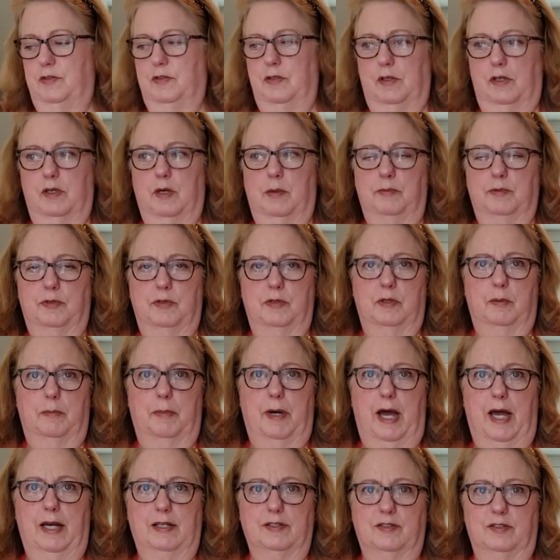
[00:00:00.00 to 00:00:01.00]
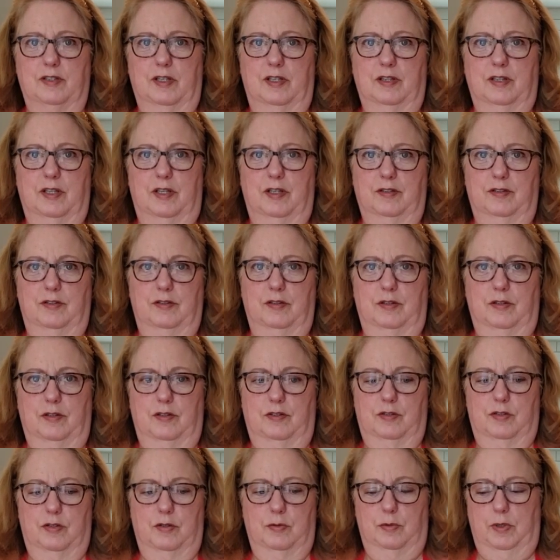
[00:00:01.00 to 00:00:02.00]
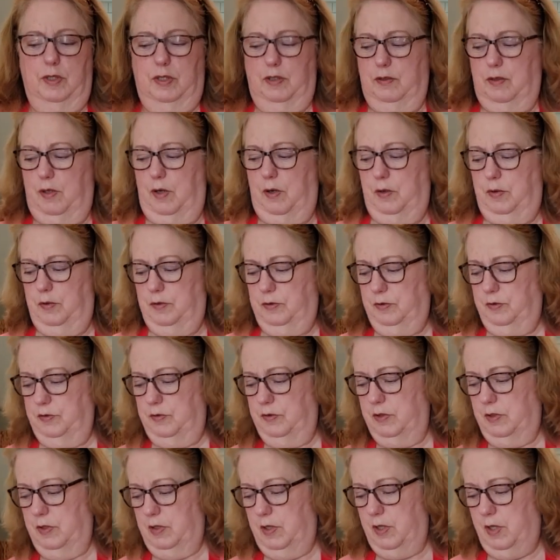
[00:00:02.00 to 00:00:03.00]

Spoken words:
It comes in the box like this, so it's 3 of those.